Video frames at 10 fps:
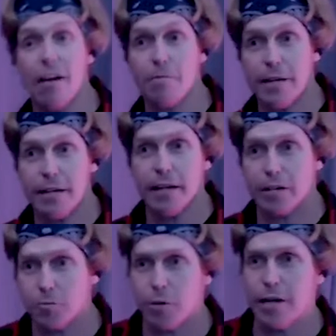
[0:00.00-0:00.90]
have been
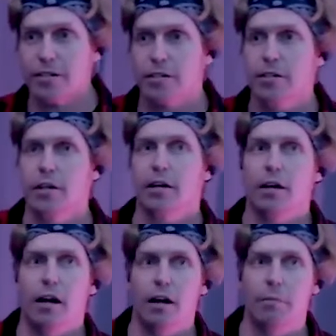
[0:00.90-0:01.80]
expressed
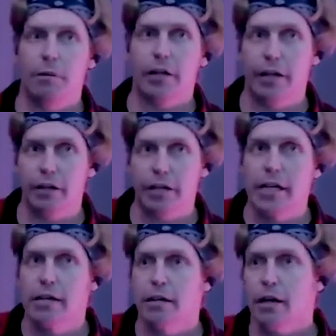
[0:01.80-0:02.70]
uh,
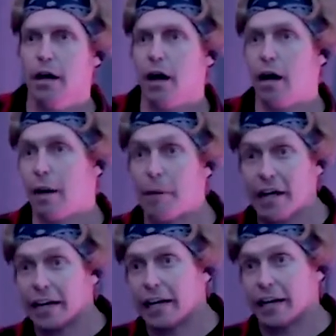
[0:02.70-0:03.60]
politically. Uh, I'm
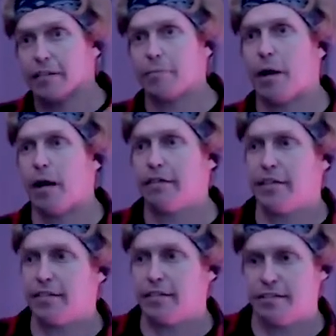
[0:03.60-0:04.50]
not going to get into
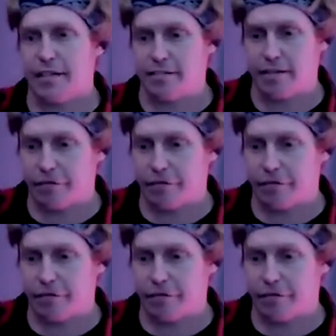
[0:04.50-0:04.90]
politics because that is